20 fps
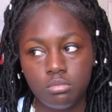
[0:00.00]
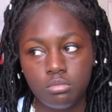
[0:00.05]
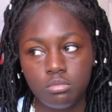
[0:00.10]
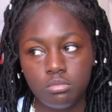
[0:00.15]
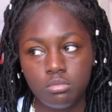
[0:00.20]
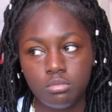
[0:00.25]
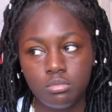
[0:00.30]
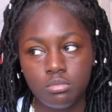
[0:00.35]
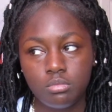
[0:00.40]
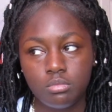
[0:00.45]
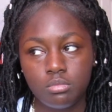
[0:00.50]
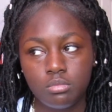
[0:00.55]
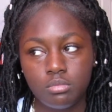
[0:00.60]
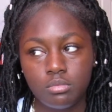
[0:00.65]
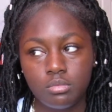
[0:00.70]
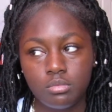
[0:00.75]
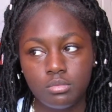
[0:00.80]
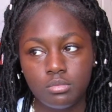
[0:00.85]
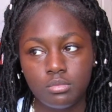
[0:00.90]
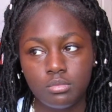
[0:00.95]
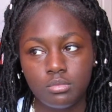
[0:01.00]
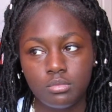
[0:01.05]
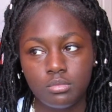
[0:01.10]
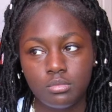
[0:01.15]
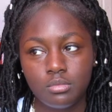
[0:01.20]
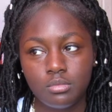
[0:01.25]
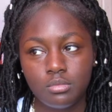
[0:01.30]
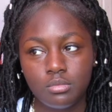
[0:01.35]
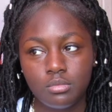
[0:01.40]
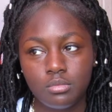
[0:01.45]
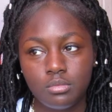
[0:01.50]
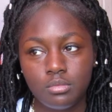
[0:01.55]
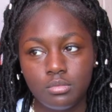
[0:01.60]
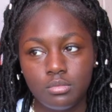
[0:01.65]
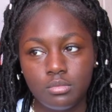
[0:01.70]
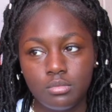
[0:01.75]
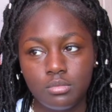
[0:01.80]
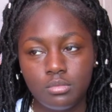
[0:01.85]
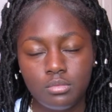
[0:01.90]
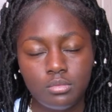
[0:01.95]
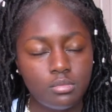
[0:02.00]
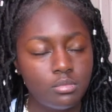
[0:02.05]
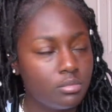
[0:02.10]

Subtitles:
[no speech]